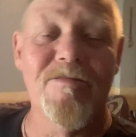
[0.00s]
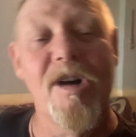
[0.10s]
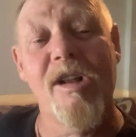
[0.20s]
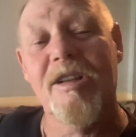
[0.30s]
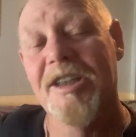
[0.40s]

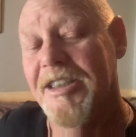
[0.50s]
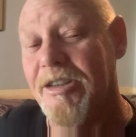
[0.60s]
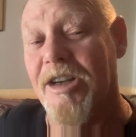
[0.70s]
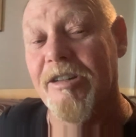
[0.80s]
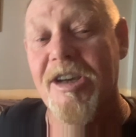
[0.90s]
Well,
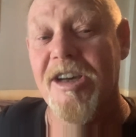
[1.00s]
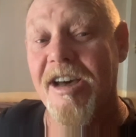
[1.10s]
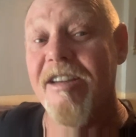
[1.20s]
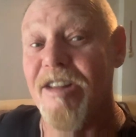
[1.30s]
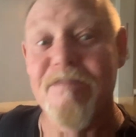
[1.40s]
you know,
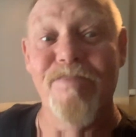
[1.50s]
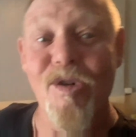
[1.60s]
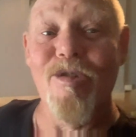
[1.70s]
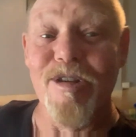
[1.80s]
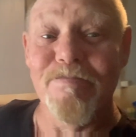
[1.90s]
only
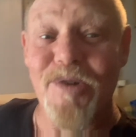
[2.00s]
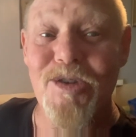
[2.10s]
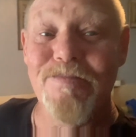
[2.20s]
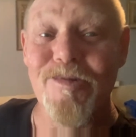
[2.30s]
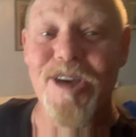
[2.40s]
boring
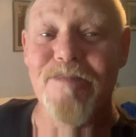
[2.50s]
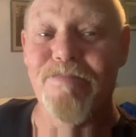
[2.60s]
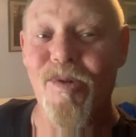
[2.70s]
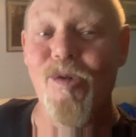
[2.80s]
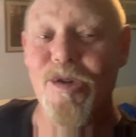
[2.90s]
people get
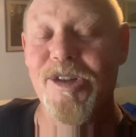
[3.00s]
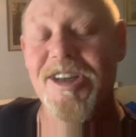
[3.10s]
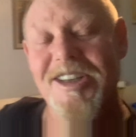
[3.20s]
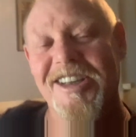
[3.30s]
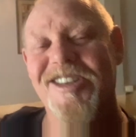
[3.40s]
bored.
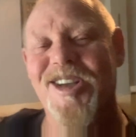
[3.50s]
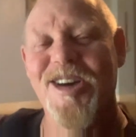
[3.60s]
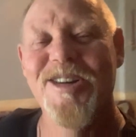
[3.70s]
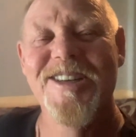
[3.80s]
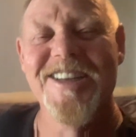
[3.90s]

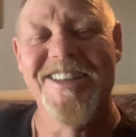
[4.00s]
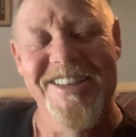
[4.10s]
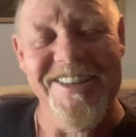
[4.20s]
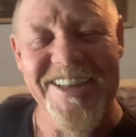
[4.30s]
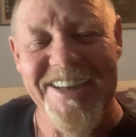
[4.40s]
So,
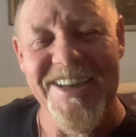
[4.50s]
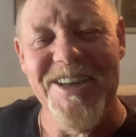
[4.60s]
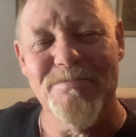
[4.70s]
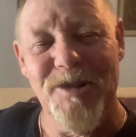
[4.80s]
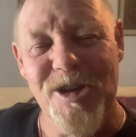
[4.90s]
yeah,
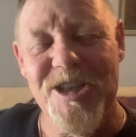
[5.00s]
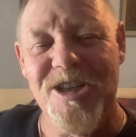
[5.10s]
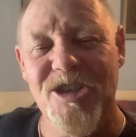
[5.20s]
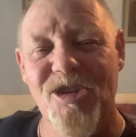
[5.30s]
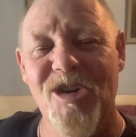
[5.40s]
please
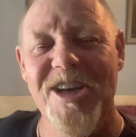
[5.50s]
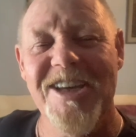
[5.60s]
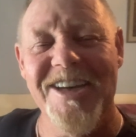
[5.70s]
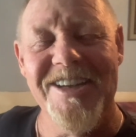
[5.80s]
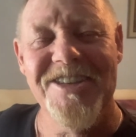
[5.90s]
enjoy,
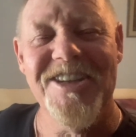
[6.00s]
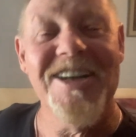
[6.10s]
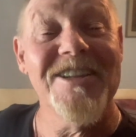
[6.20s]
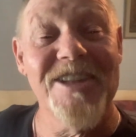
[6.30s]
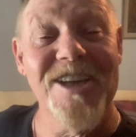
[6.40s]
and
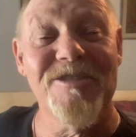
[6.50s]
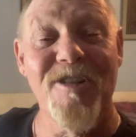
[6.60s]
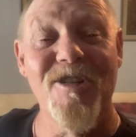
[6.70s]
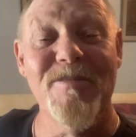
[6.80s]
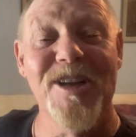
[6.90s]
thanks
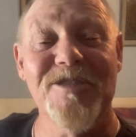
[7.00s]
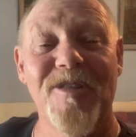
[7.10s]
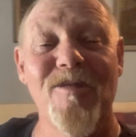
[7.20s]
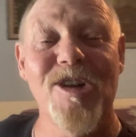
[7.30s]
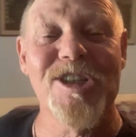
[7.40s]
very much for
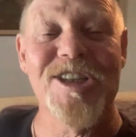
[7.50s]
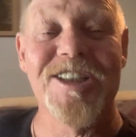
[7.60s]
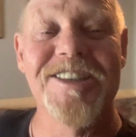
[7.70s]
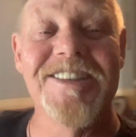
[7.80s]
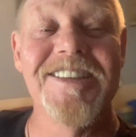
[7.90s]

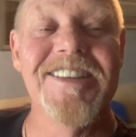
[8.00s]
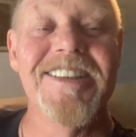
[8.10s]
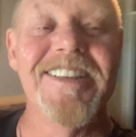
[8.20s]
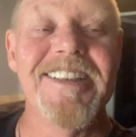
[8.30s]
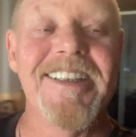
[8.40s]
watching.
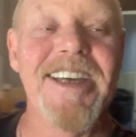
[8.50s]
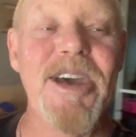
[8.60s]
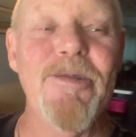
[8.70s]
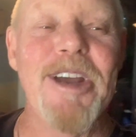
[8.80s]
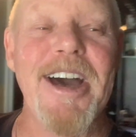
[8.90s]

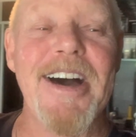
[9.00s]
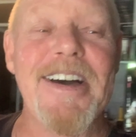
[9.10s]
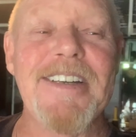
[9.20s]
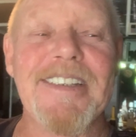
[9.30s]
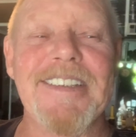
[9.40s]
Here we
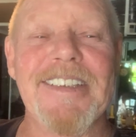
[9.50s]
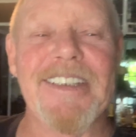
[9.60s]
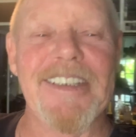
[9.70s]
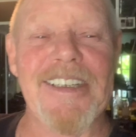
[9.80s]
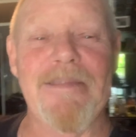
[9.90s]
are
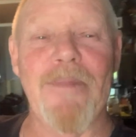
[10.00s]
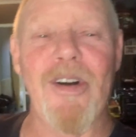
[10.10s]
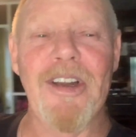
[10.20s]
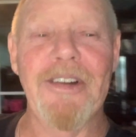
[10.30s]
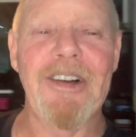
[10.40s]
in
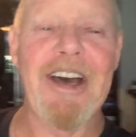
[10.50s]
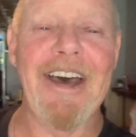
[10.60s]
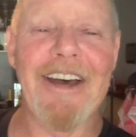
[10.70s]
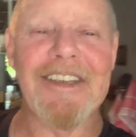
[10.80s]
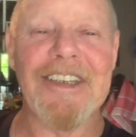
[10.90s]
my little
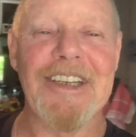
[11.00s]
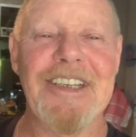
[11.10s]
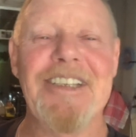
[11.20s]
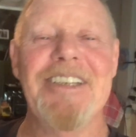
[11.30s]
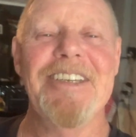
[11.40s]
house
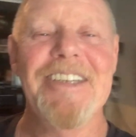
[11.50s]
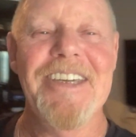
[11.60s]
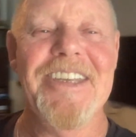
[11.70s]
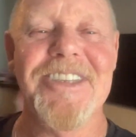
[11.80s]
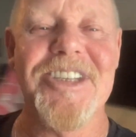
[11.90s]

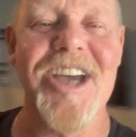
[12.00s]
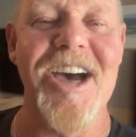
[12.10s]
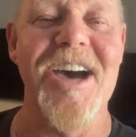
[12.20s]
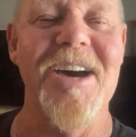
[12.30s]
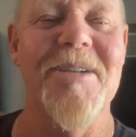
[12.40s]
in
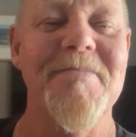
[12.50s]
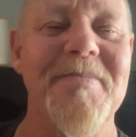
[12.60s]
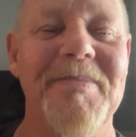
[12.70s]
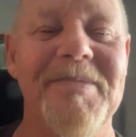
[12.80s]
Cha Am.